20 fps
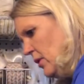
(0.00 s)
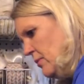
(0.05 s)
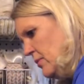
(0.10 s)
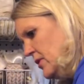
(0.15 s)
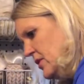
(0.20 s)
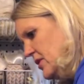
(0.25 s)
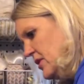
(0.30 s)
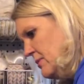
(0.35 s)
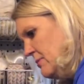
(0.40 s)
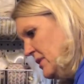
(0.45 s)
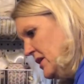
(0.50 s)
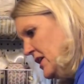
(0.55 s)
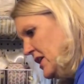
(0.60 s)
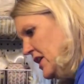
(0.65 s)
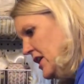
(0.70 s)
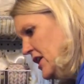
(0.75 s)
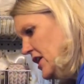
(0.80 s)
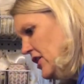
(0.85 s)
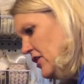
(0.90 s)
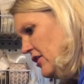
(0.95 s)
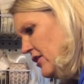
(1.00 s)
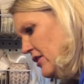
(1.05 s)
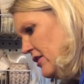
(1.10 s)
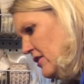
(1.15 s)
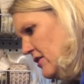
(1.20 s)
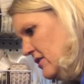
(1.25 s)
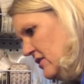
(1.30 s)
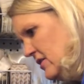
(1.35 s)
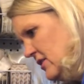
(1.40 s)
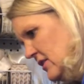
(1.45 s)
some in here.
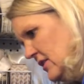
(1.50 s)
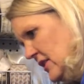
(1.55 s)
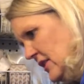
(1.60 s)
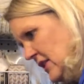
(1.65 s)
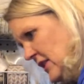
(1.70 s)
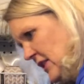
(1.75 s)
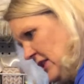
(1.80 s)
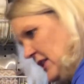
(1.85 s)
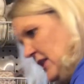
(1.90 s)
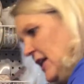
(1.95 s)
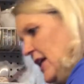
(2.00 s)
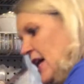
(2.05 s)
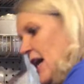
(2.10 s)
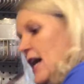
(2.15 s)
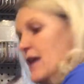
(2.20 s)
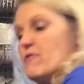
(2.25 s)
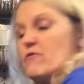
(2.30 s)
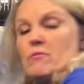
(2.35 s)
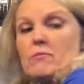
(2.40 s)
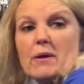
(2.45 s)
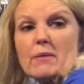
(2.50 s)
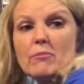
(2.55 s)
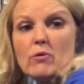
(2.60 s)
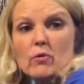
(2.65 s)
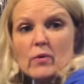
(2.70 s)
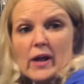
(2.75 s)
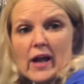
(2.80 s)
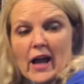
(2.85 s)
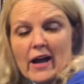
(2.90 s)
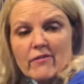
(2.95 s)
And remember,
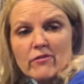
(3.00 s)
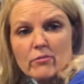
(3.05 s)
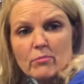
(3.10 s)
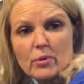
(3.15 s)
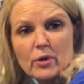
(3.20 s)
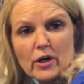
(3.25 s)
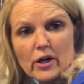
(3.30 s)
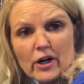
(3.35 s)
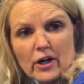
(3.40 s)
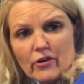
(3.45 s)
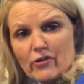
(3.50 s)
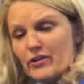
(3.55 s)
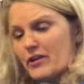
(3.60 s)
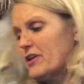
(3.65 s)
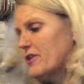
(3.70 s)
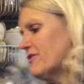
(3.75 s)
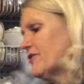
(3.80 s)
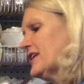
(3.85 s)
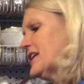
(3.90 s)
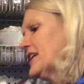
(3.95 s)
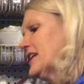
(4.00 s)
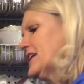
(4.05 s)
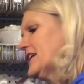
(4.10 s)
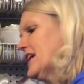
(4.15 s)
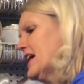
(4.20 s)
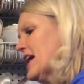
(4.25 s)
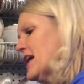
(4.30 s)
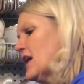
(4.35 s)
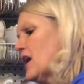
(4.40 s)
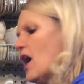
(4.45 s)
we haven't put our greenery in
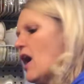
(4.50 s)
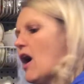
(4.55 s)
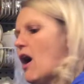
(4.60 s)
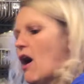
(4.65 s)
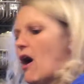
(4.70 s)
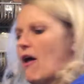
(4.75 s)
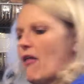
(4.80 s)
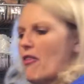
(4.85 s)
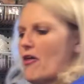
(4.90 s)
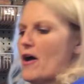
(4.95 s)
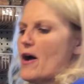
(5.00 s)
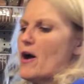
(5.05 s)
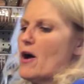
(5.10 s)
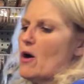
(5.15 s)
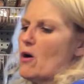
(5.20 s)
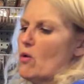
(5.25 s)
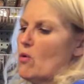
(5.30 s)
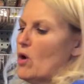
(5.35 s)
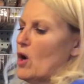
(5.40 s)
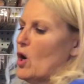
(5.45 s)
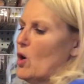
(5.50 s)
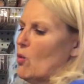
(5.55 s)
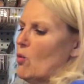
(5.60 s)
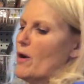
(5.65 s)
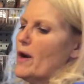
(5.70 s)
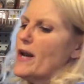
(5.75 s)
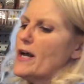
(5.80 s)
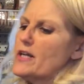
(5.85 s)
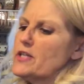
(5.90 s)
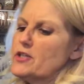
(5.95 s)
yet. Although,
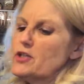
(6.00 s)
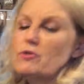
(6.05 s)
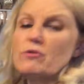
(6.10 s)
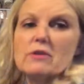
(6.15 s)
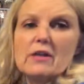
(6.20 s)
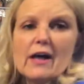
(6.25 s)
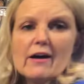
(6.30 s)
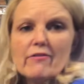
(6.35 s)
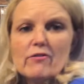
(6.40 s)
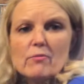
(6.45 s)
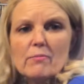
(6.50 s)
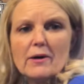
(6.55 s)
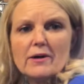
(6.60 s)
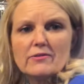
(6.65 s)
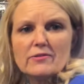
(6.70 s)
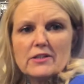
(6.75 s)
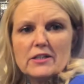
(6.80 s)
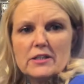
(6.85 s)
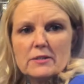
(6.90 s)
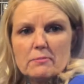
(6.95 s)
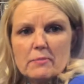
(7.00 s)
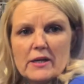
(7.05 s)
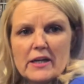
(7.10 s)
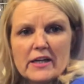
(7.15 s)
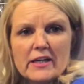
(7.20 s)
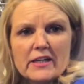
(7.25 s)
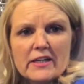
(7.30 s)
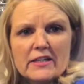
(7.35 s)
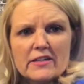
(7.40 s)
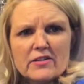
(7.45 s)
what I do love about these
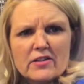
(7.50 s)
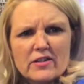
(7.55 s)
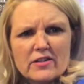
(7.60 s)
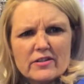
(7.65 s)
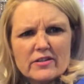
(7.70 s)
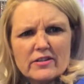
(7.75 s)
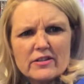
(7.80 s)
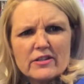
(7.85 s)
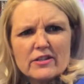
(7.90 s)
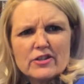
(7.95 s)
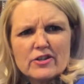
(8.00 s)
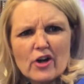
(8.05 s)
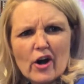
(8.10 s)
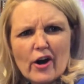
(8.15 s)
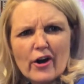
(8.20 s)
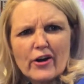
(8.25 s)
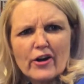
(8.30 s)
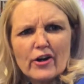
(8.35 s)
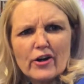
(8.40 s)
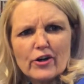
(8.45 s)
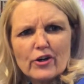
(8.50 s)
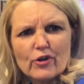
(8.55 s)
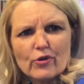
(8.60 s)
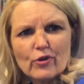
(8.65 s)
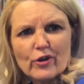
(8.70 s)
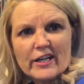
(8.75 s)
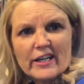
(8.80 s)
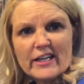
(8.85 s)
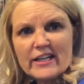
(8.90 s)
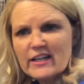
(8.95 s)
peonies is this dark
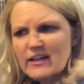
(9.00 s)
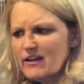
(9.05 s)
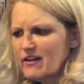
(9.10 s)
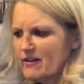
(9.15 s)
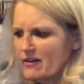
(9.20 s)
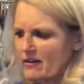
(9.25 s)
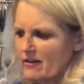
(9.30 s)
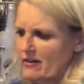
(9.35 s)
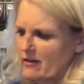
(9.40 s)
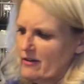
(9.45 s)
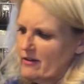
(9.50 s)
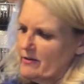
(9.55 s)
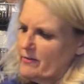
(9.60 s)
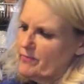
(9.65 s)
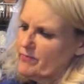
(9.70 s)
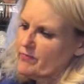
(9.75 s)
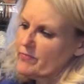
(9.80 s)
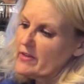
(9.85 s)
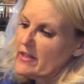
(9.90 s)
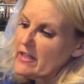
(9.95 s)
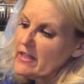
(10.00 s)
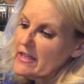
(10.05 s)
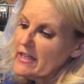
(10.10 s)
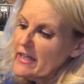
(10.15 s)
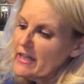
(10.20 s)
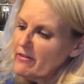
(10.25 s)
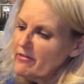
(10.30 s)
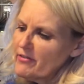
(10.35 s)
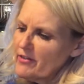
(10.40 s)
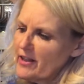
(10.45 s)
green
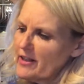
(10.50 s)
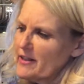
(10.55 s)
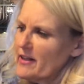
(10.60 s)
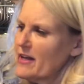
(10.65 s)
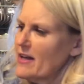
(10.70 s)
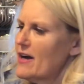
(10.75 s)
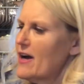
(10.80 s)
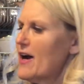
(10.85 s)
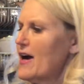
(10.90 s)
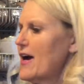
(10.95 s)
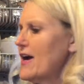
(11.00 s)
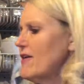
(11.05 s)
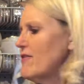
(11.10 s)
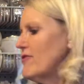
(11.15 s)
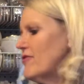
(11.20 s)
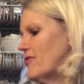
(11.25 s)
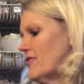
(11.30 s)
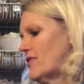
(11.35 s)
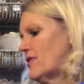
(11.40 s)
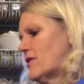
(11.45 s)
leaf that they have